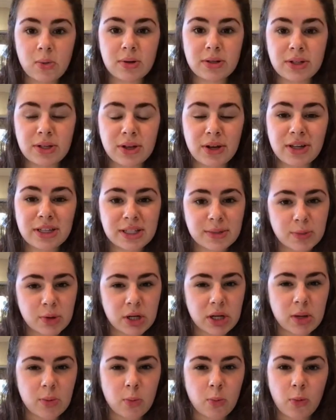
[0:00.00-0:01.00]
We're also going to put
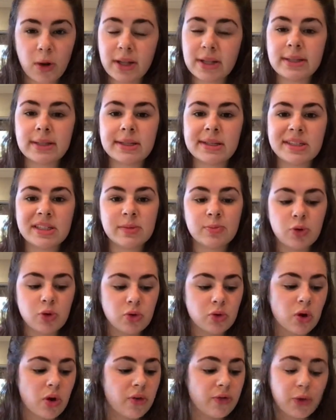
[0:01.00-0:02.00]
in 1
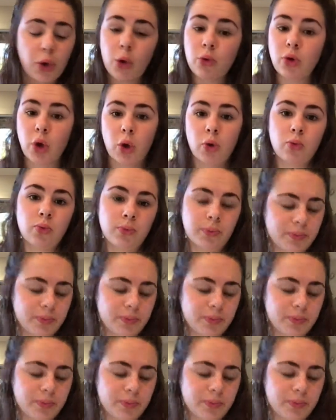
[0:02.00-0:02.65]
teaspoon of cocoa.